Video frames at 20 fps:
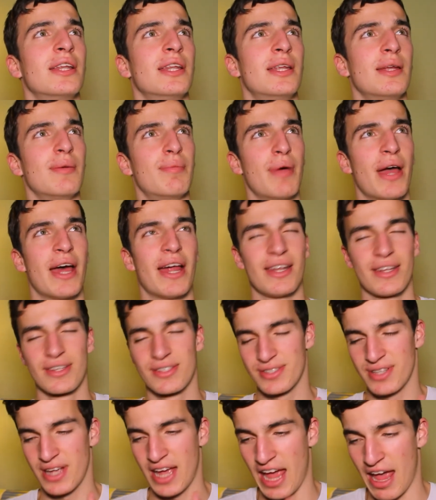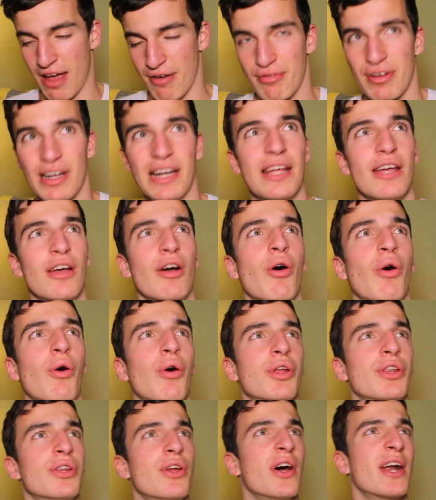depends heavily
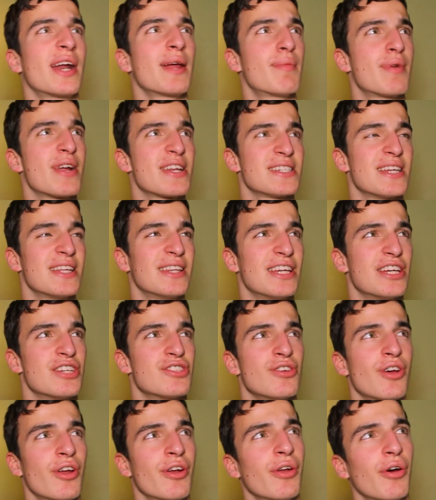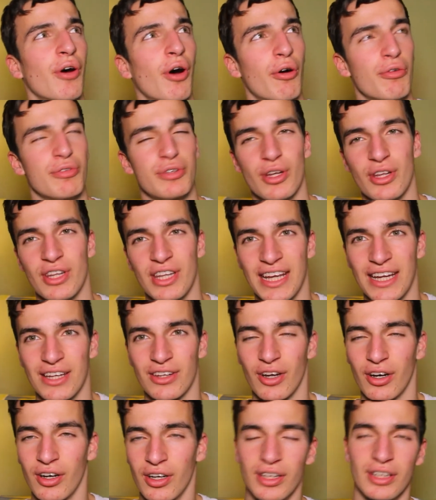on the representation of the
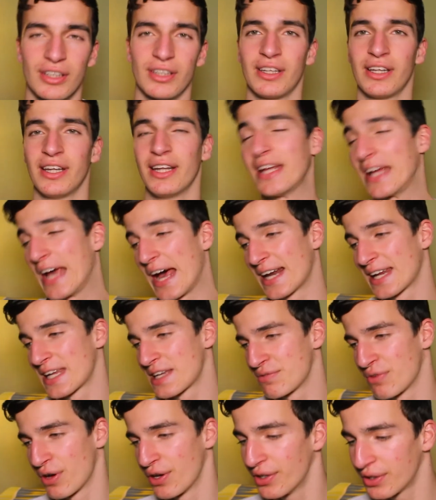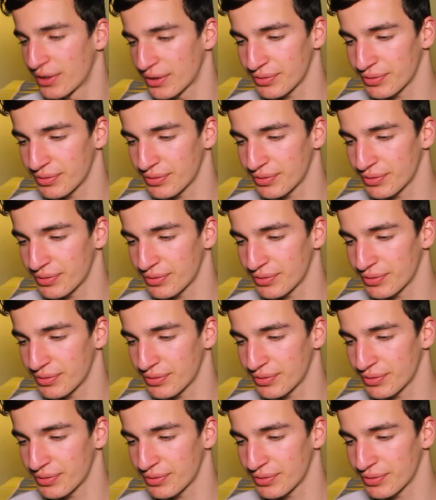data they are given.